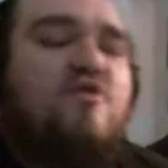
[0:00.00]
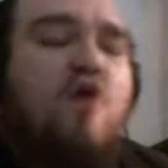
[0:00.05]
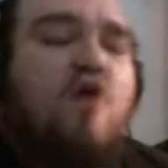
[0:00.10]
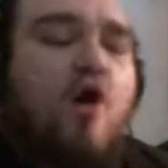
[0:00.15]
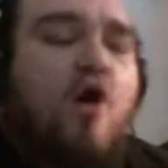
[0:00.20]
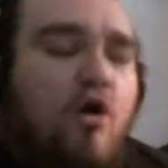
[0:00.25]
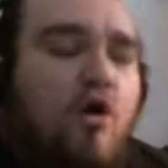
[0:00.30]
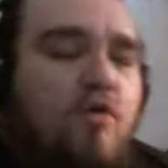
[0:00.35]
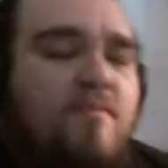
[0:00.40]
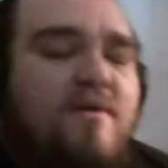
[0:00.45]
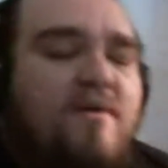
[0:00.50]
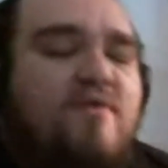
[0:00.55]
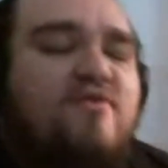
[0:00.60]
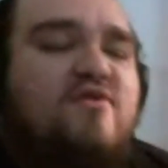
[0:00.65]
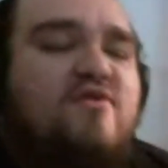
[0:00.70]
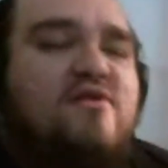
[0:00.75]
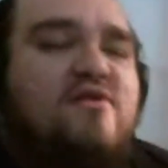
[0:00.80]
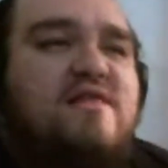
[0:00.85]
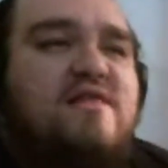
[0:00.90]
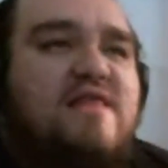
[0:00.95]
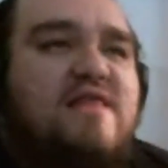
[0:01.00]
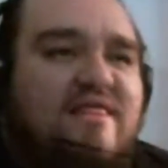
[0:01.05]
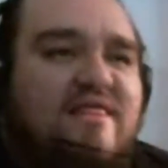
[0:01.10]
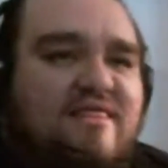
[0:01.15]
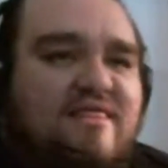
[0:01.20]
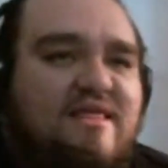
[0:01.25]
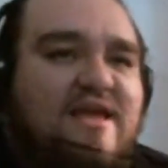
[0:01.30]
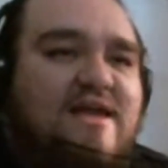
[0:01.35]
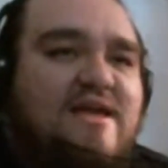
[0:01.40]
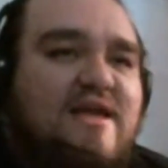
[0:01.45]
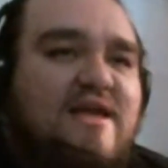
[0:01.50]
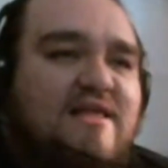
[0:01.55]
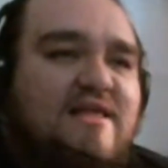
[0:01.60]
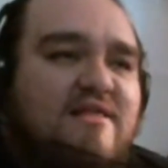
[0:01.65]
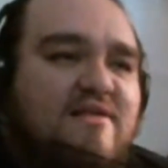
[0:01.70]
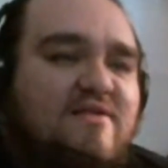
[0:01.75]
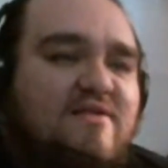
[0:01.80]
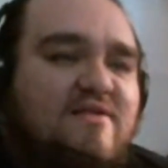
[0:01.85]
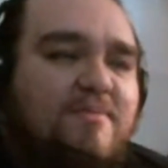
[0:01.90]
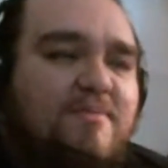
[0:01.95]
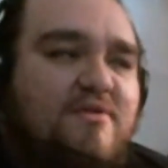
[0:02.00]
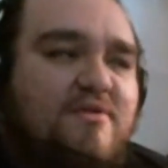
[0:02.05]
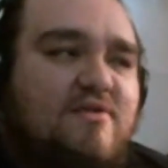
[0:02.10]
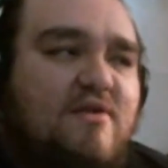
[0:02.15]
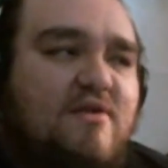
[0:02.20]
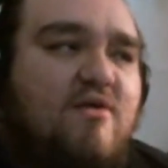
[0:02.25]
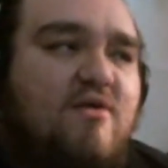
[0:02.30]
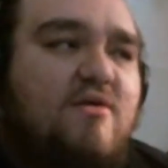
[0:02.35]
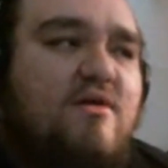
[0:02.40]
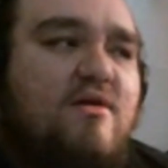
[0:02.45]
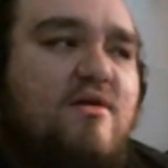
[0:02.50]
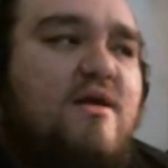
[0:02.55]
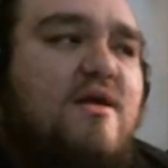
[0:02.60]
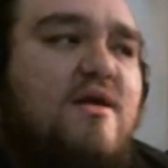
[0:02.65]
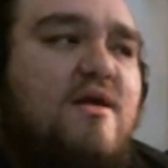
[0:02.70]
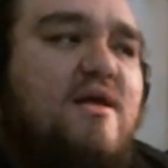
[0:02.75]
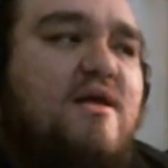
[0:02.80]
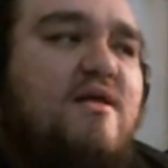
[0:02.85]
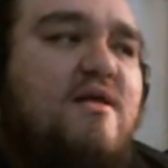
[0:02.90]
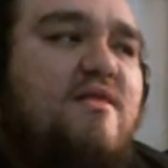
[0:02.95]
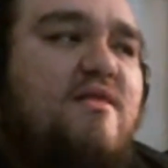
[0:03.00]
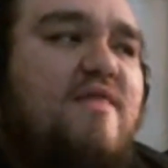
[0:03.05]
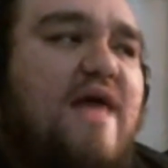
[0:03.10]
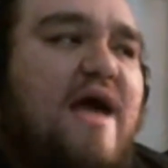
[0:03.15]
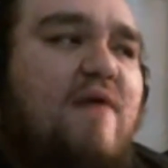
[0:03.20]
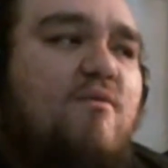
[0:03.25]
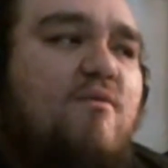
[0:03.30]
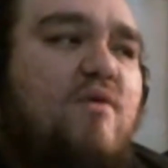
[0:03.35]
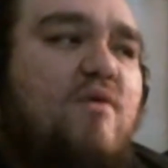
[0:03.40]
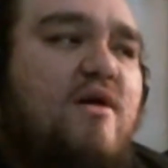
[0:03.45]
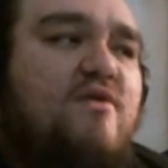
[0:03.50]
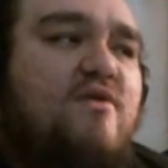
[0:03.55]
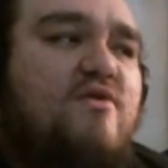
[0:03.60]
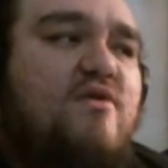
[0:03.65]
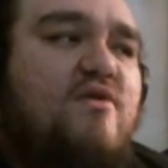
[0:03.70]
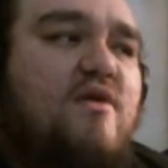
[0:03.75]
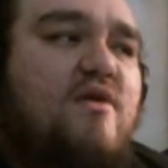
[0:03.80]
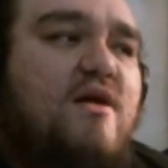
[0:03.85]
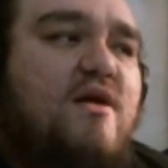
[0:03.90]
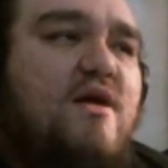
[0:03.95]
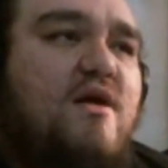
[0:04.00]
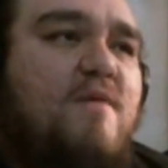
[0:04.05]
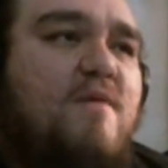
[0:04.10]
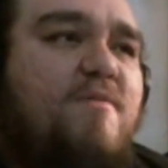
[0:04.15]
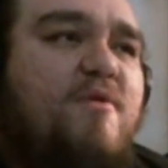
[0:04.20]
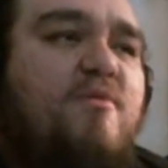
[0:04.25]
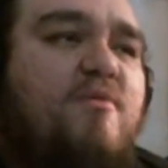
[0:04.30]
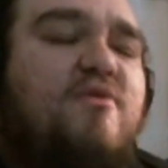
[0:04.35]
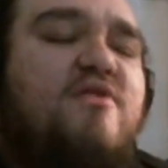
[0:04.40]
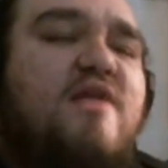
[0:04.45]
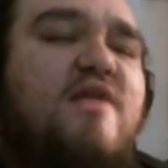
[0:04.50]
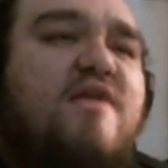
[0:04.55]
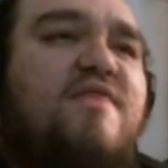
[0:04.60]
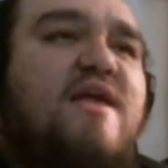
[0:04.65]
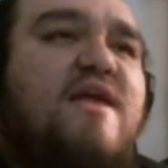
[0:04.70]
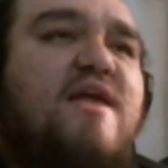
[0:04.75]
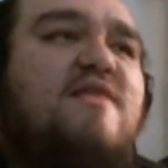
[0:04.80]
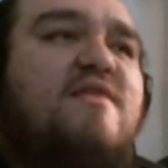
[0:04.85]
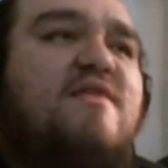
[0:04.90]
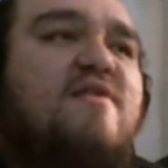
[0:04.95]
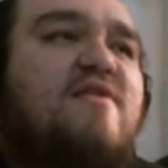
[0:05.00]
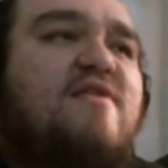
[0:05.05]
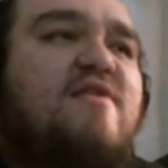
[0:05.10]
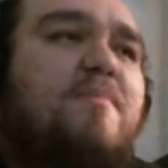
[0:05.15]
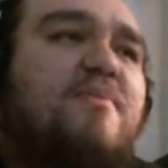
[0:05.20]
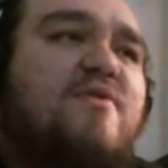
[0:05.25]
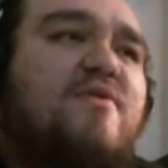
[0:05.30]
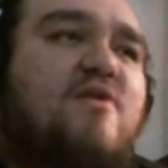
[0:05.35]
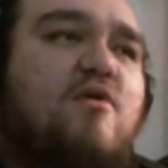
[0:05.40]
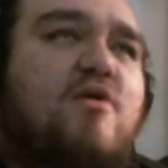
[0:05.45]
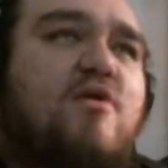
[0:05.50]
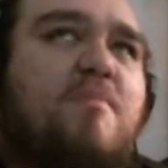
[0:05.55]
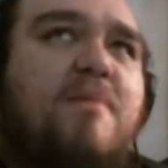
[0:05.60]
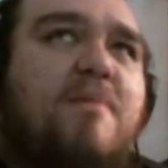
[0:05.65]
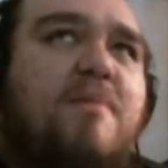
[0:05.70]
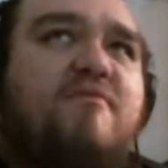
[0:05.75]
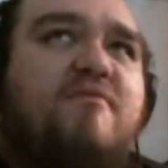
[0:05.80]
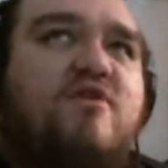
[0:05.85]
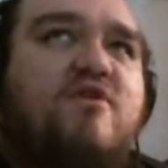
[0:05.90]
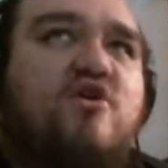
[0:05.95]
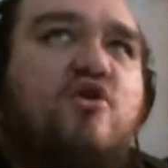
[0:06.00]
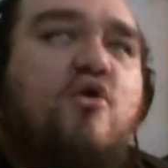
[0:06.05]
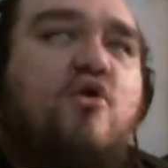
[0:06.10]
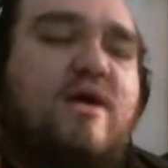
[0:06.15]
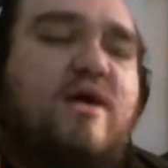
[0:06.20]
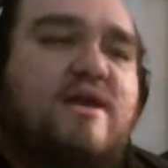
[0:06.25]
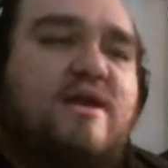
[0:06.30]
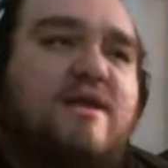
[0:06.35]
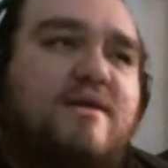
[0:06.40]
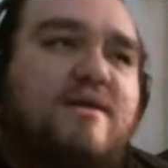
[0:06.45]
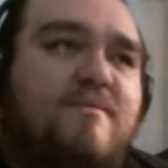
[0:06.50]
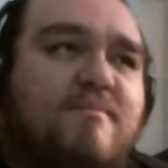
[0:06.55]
almost nothing in this episode there was nothing in this episode above good.